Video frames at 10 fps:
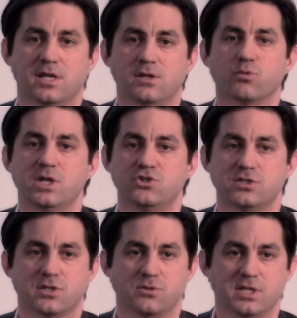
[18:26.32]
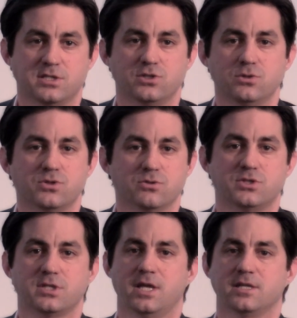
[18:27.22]
in region so these
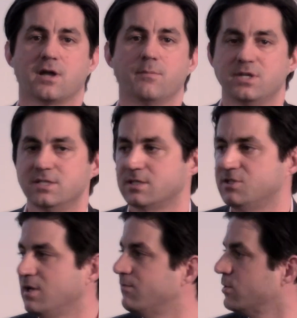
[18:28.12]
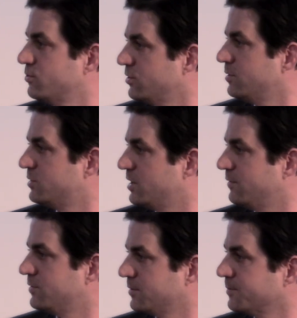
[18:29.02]
users and companies can self-nurture
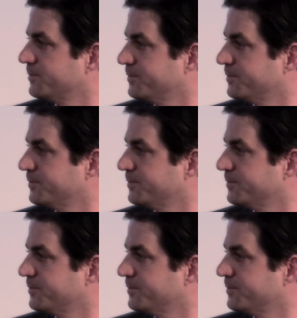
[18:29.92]
themselves.